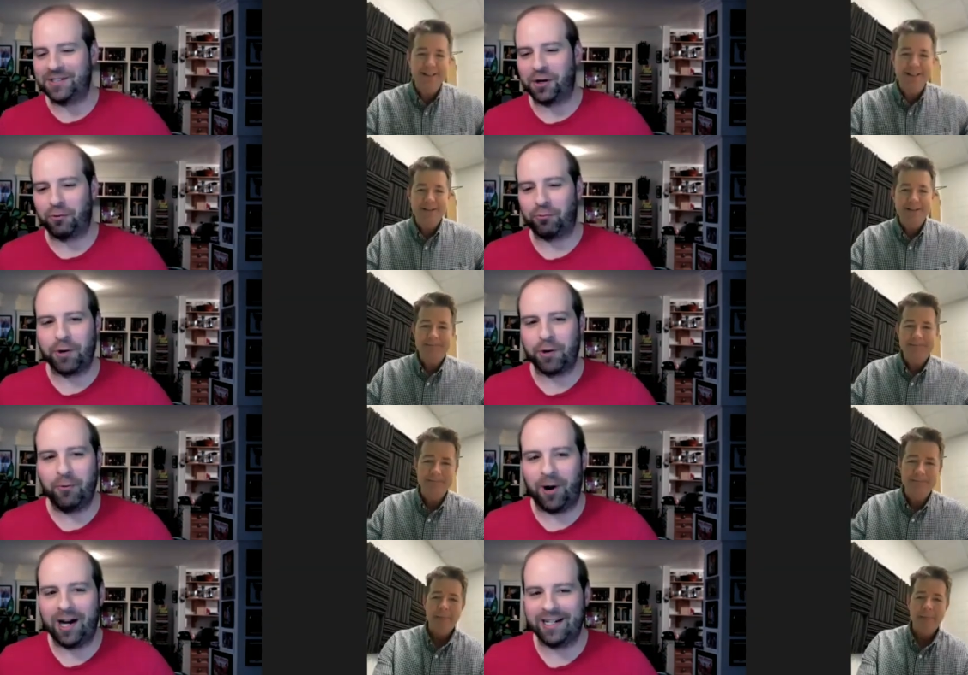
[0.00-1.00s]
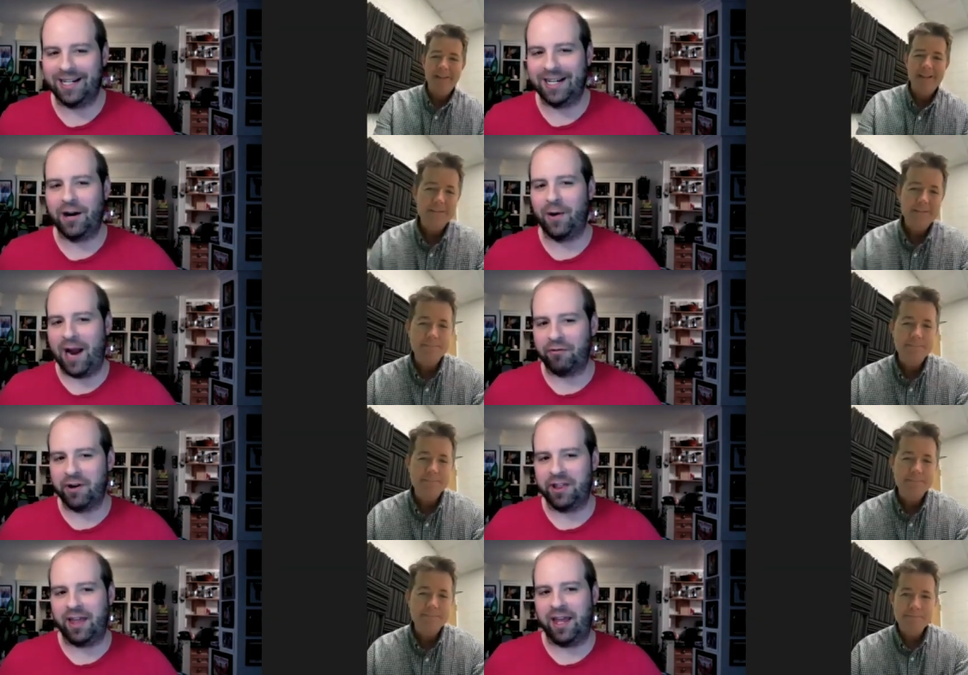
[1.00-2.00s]
Speaker 1: So rewinding, you know,
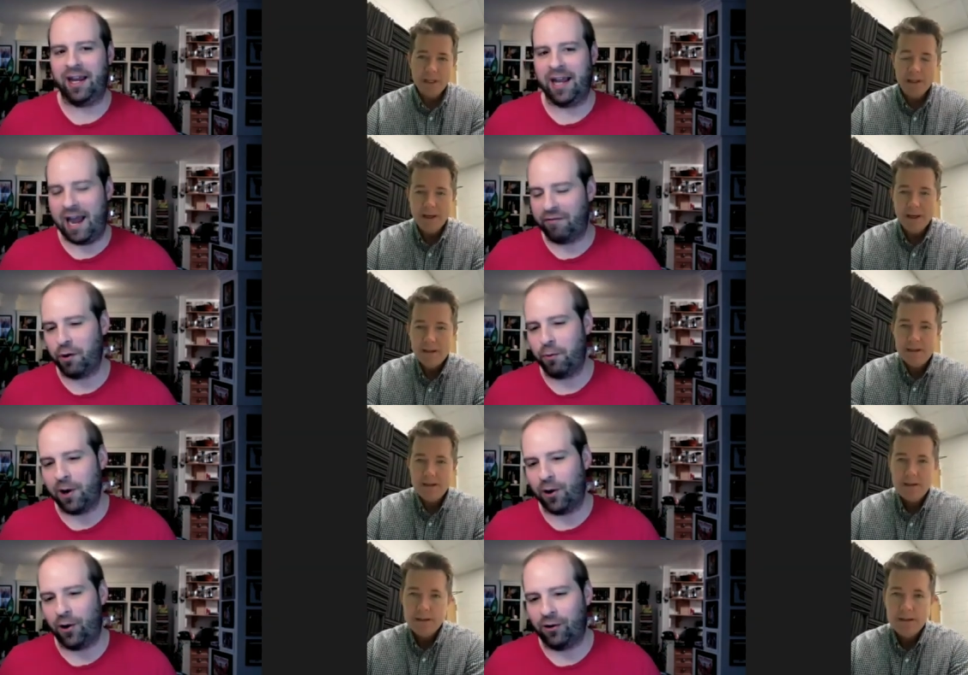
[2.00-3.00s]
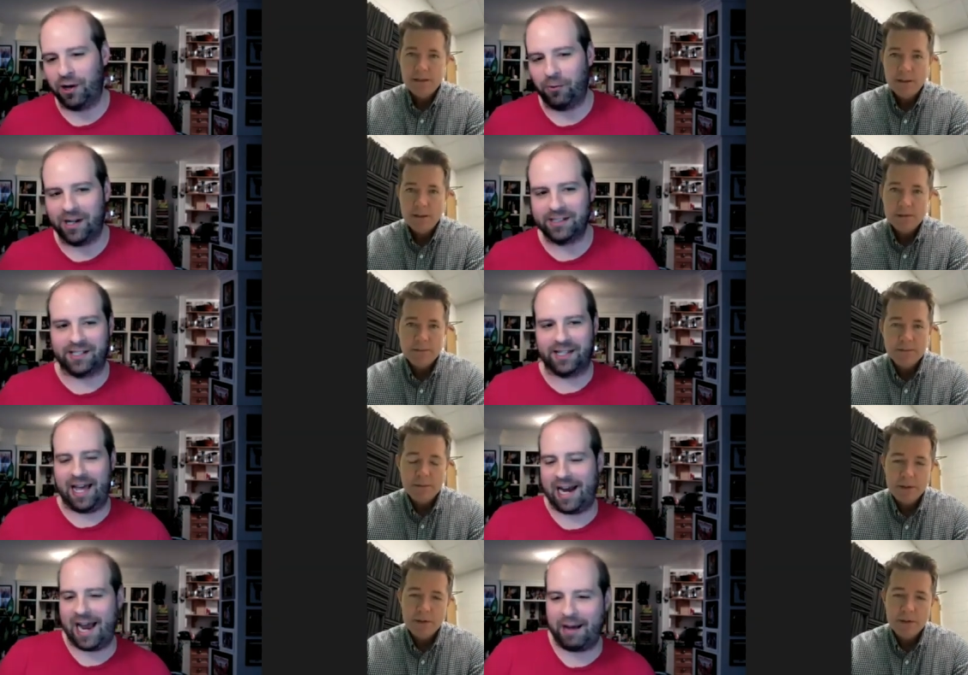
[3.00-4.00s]
everything, everywhere, all at once.
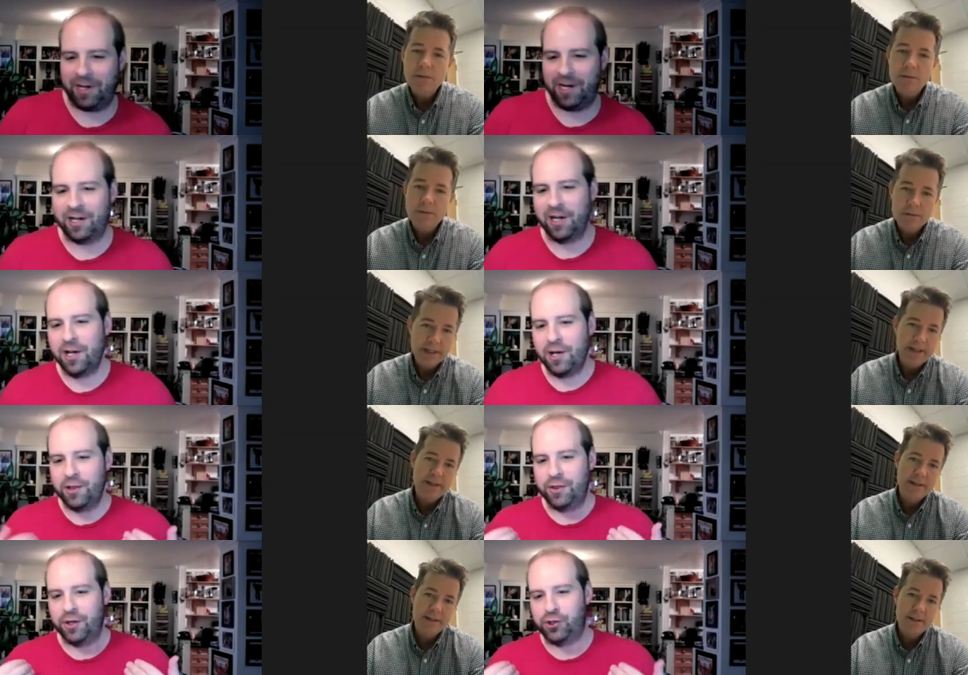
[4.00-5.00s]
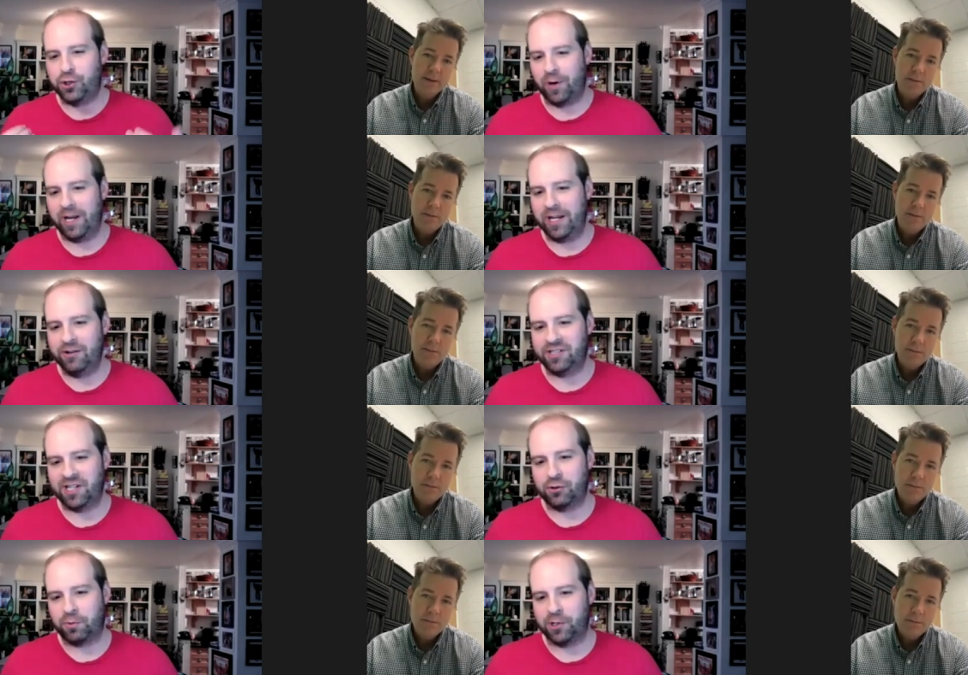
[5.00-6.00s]
That happened. The Jordy
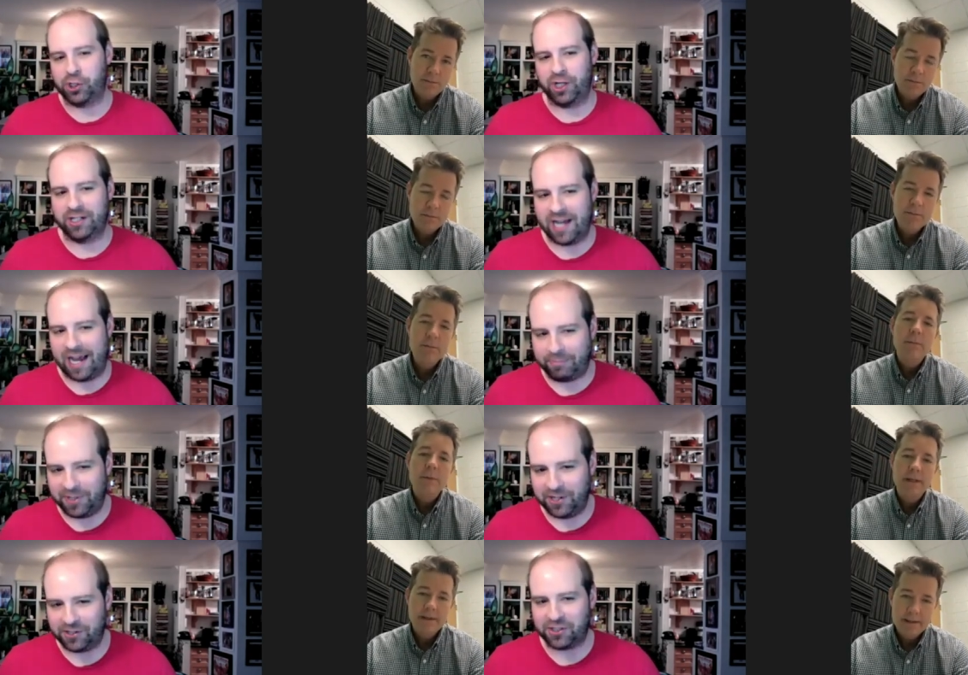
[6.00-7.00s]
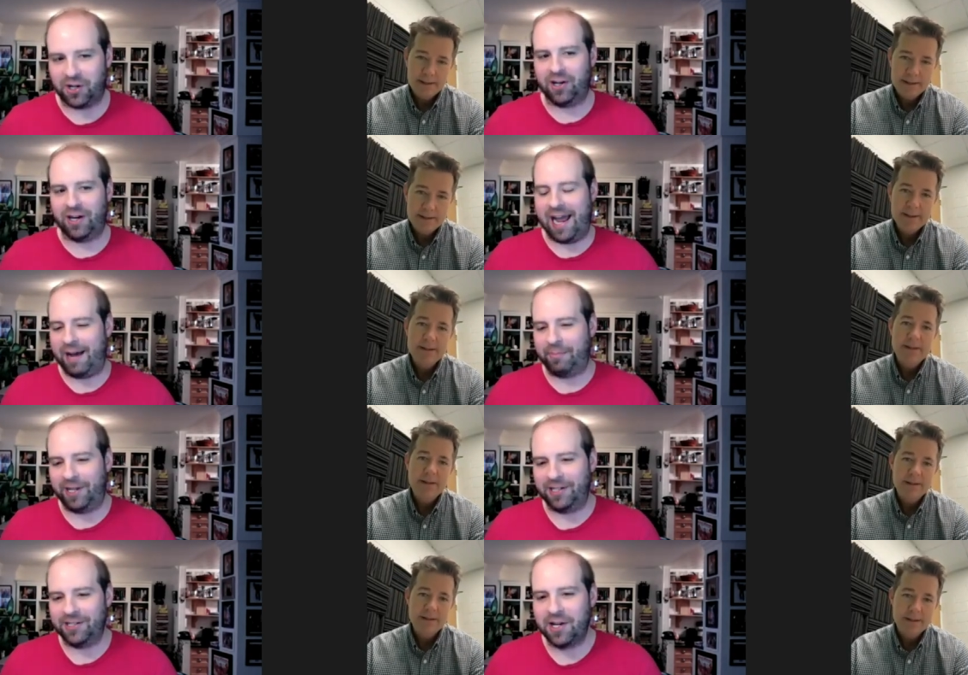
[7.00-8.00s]
usage, where she adapted your song,
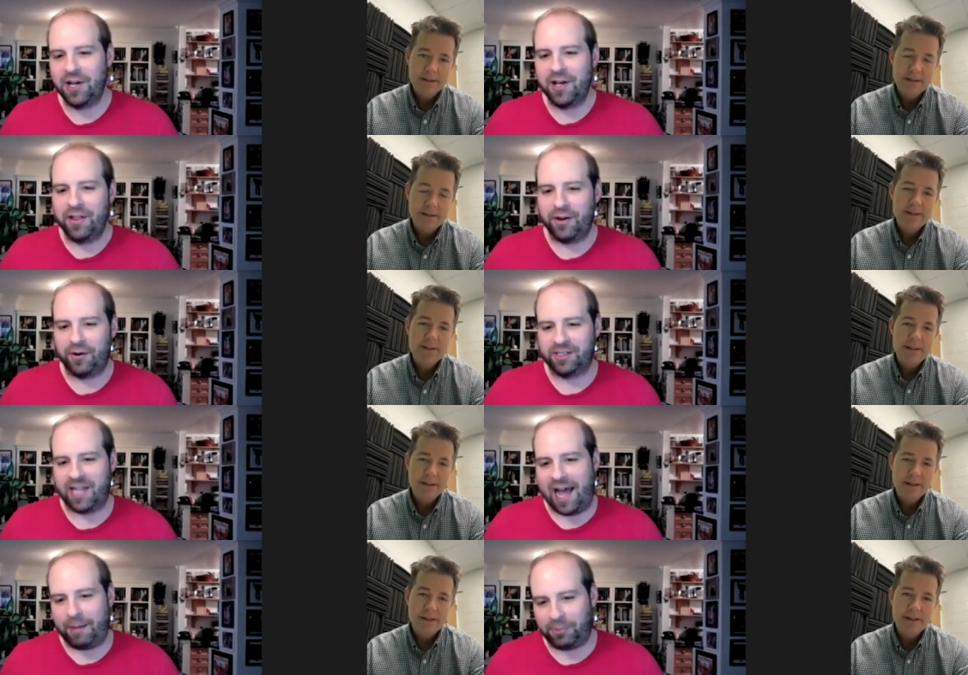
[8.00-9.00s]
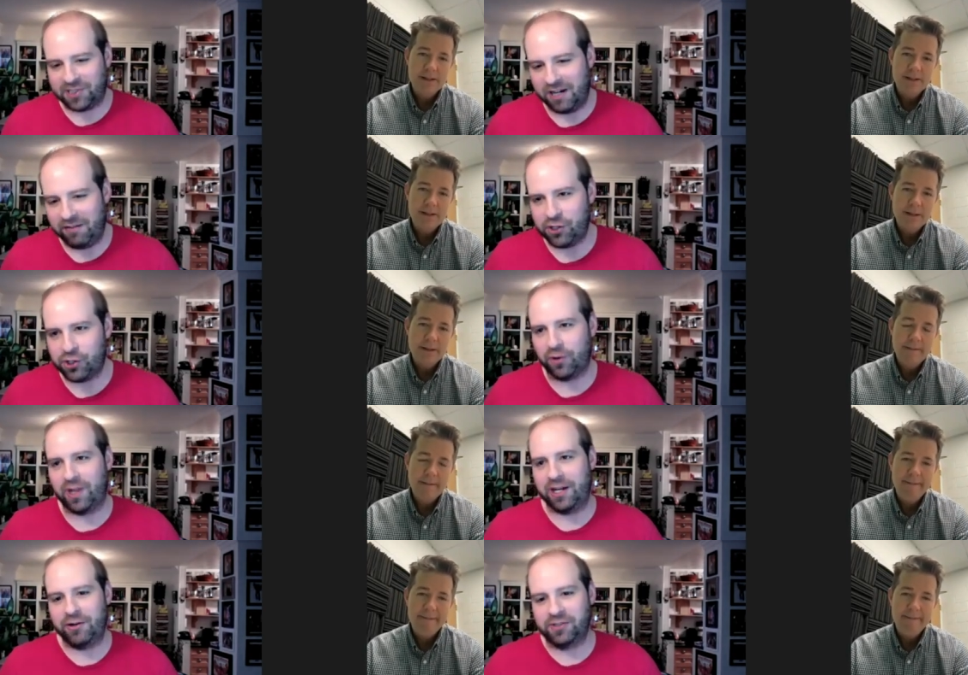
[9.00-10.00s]
happened there was the Apple TV show
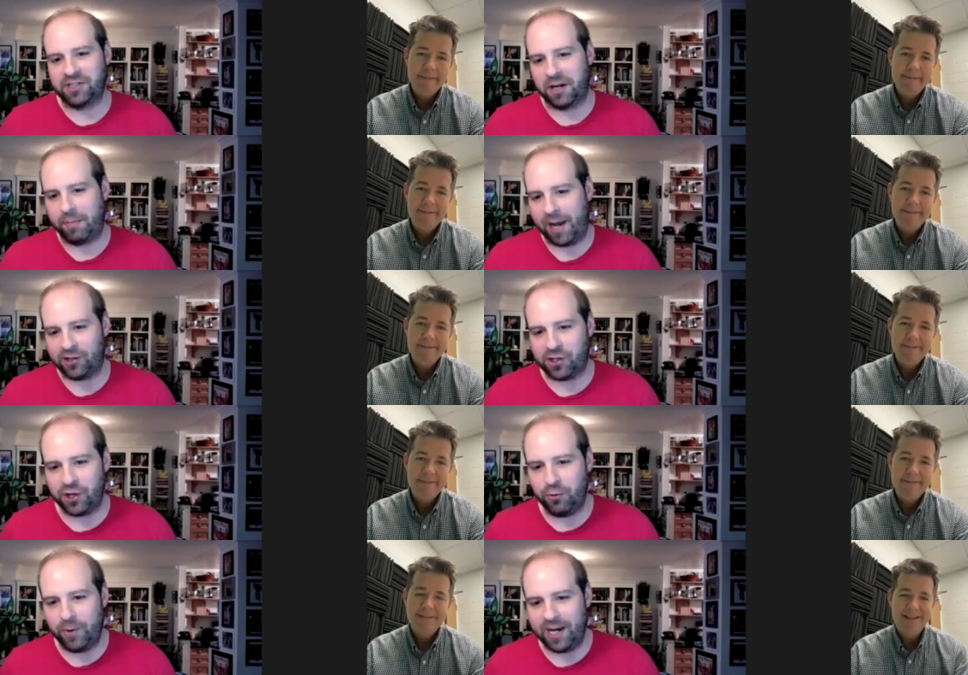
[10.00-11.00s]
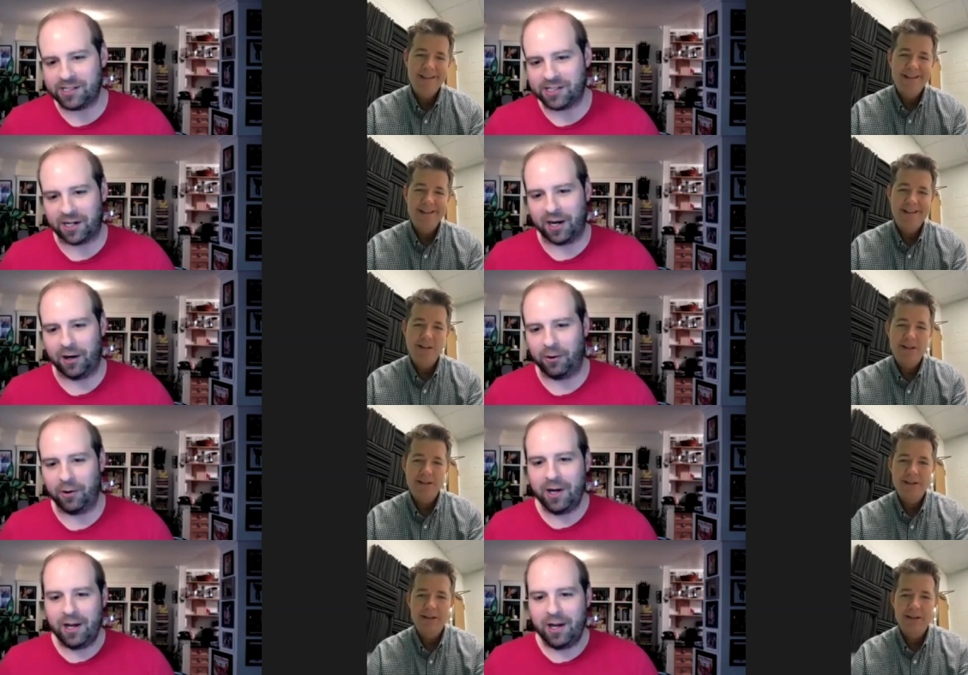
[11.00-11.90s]
that used it about two weeks ago